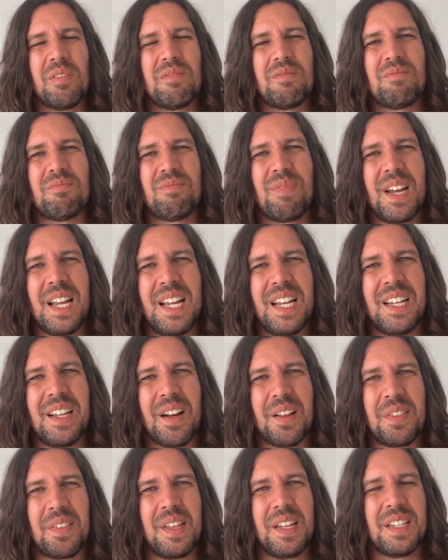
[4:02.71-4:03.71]
really
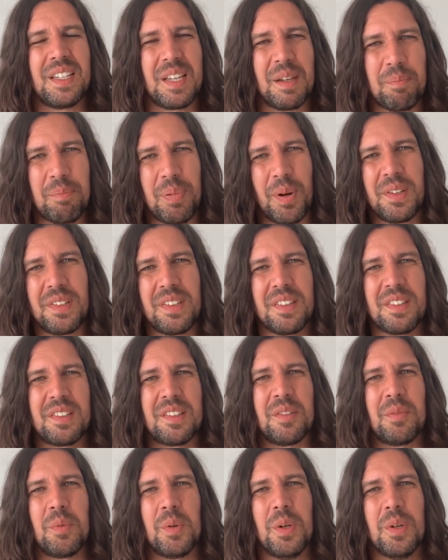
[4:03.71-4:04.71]
I think it pushes
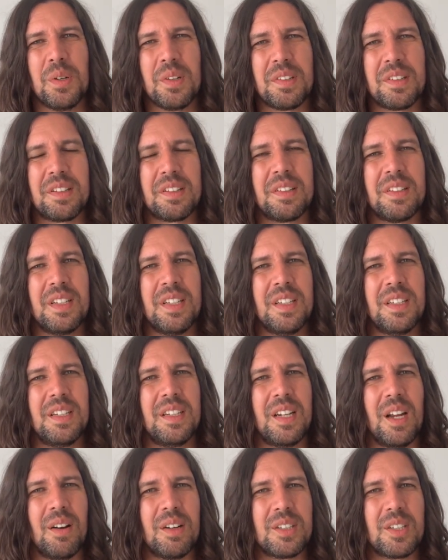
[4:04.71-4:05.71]
towards
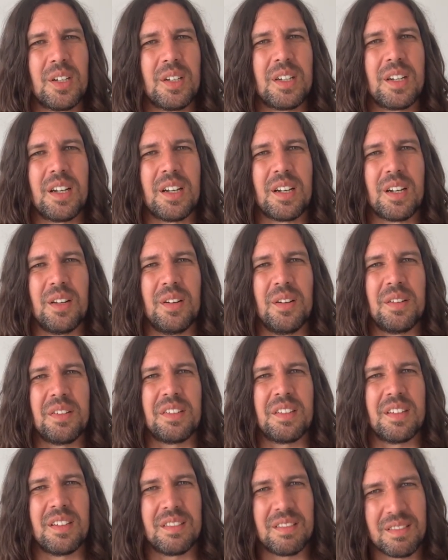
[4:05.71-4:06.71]
a good
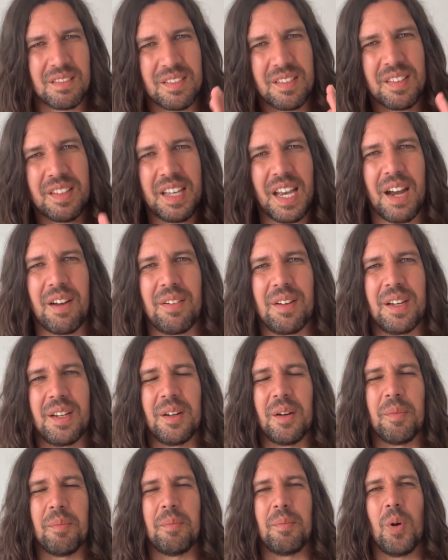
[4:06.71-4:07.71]
conclusion and carrying
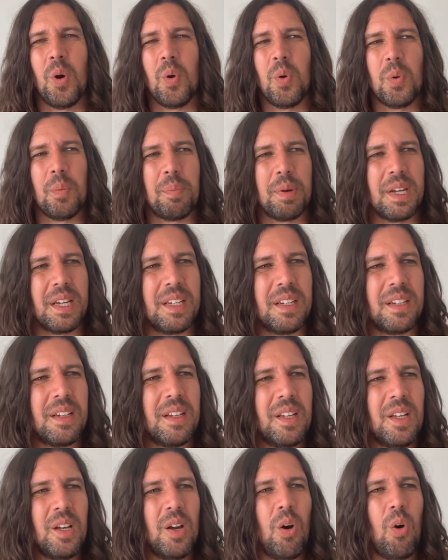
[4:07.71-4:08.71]
on all being
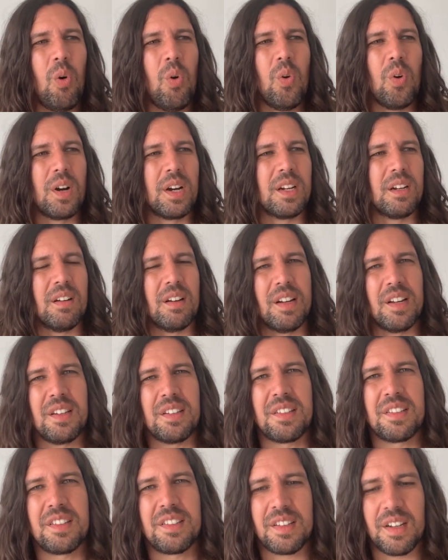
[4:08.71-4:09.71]

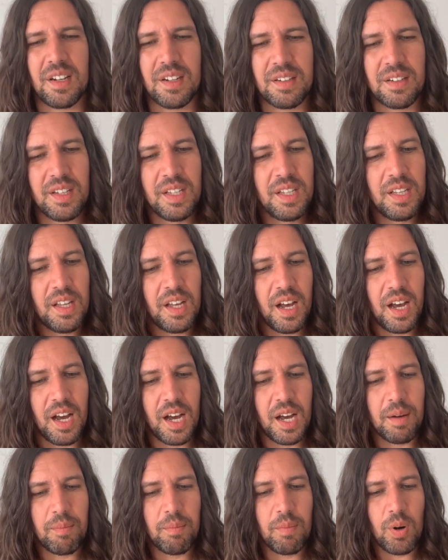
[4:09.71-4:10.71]
organised. So
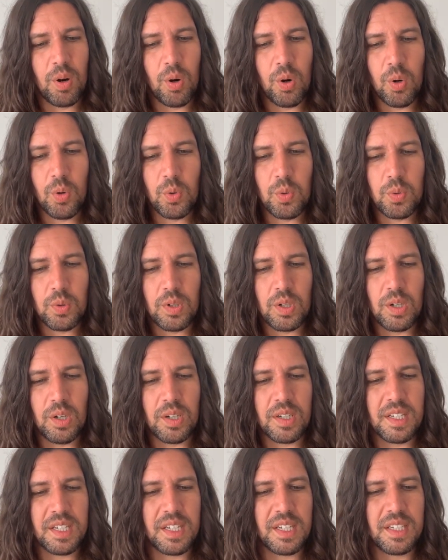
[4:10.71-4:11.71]
all
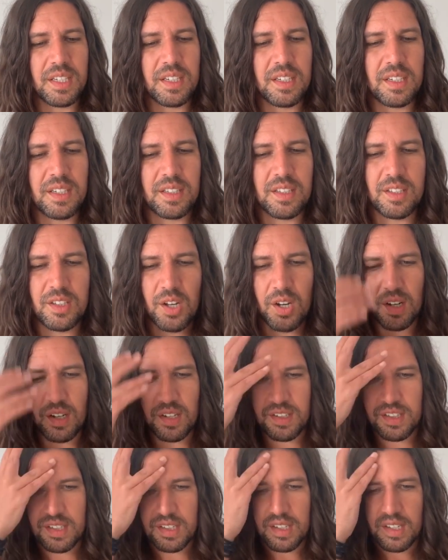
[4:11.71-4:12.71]
looking
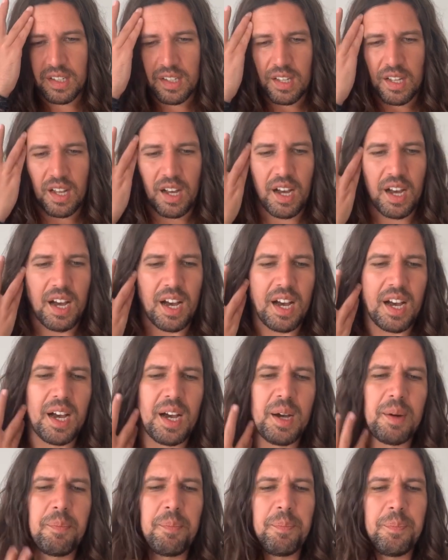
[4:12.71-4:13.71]
good.
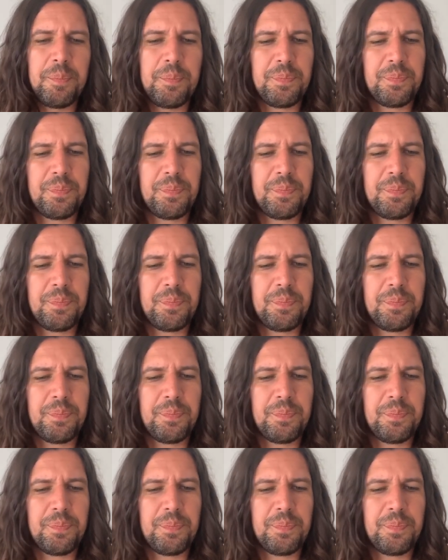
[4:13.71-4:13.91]
All